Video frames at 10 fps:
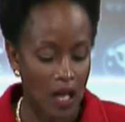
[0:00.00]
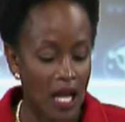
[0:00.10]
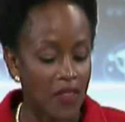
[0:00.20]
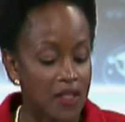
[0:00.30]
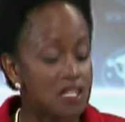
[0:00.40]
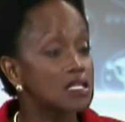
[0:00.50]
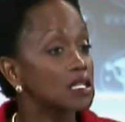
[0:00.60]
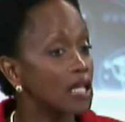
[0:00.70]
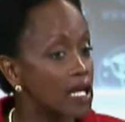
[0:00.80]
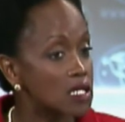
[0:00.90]
Now, this is the
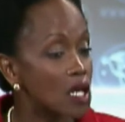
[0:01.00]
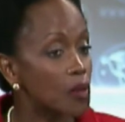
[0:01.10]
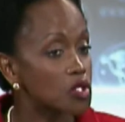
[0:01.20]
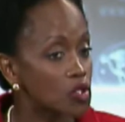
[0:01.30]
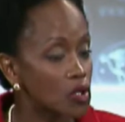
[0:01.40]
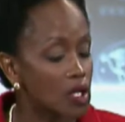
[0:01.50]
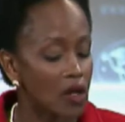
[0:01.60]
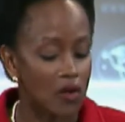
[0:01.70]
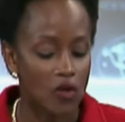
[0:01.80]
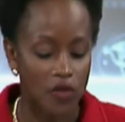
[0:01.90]
latest opportunity
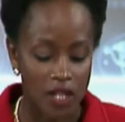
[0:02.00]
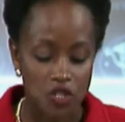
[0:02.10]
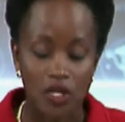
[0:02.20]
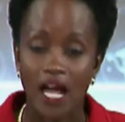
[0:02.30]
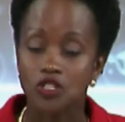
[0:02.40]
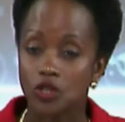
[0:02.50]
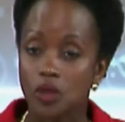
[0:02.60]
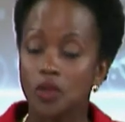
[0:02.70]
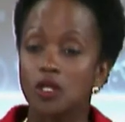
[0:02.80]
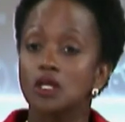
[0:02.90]
for the international
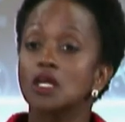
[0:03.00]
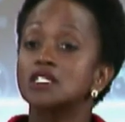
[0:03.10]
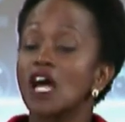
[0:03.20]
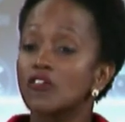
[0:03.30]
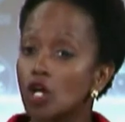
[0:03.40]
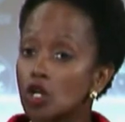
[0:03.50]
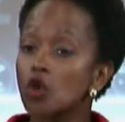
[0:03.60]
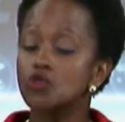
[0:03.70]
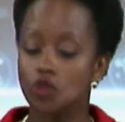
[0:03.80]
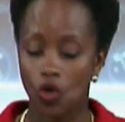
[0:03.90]
community to have a
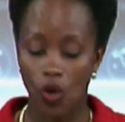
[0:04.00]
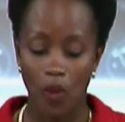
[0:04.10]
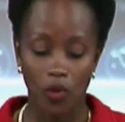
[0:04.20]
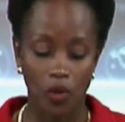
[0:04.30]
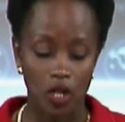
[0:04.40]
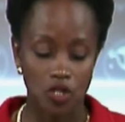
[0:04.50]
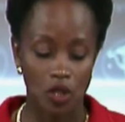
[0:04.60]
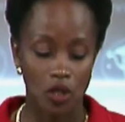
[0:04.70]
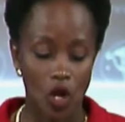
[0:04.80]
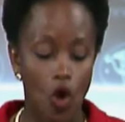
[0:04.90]
closer
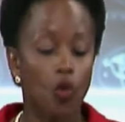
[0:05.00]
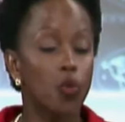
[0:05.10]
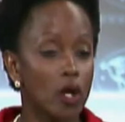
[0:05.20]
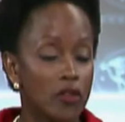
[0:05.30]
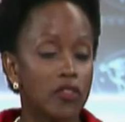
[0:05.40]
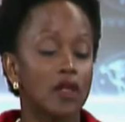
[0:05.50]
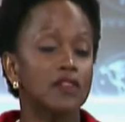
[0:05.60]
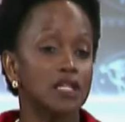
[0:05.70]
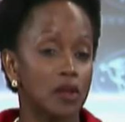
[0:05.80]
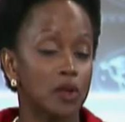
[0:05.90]
cooperation with
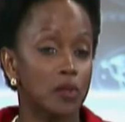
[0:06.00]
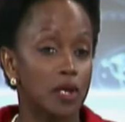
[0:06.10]
the Libyan